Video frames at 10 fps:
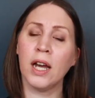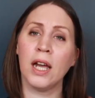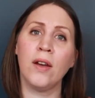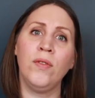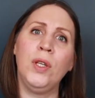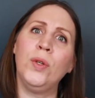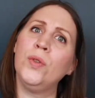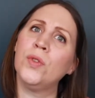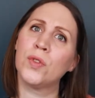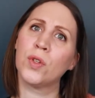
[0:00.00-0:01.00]
I have
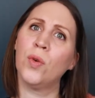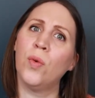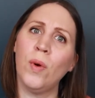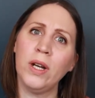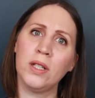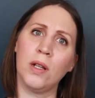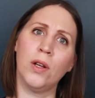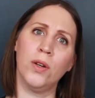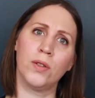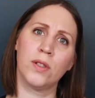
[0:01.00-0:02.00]
used quite a
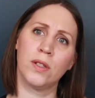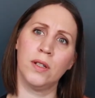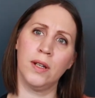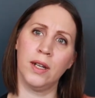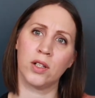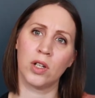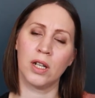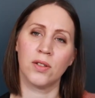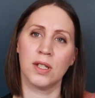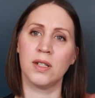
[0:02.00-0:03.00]
lot, actually,
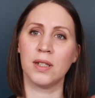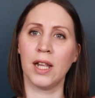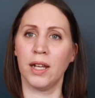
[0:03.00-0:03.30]
because it's